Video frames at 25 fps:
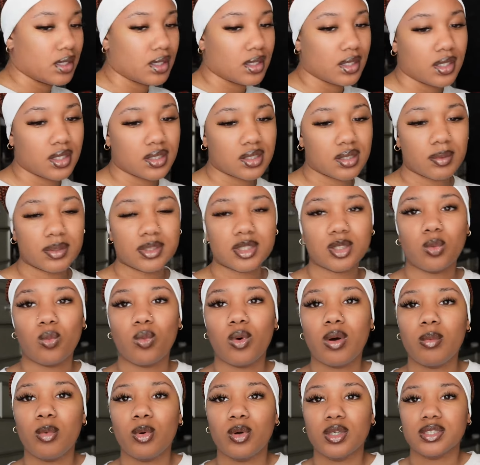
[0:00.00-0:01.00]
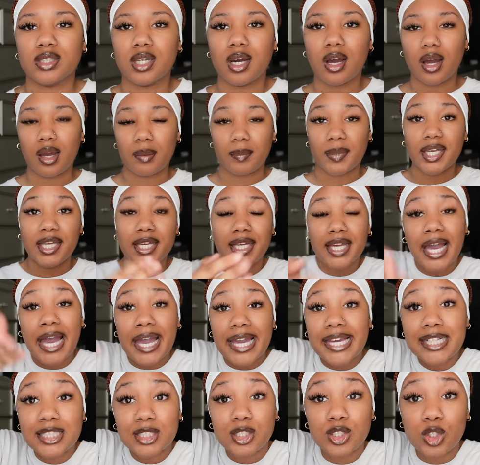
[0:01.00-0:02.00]
He told us one more time. He
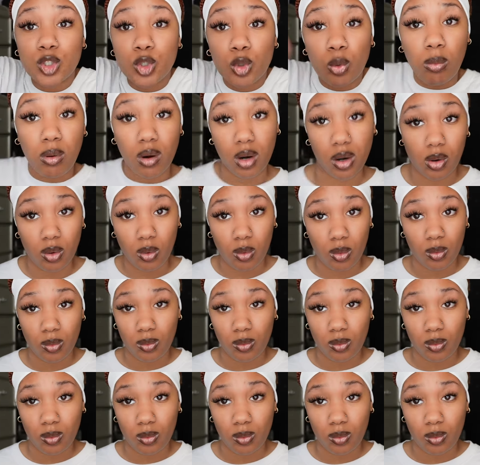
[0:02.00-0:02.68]
hates you, bro.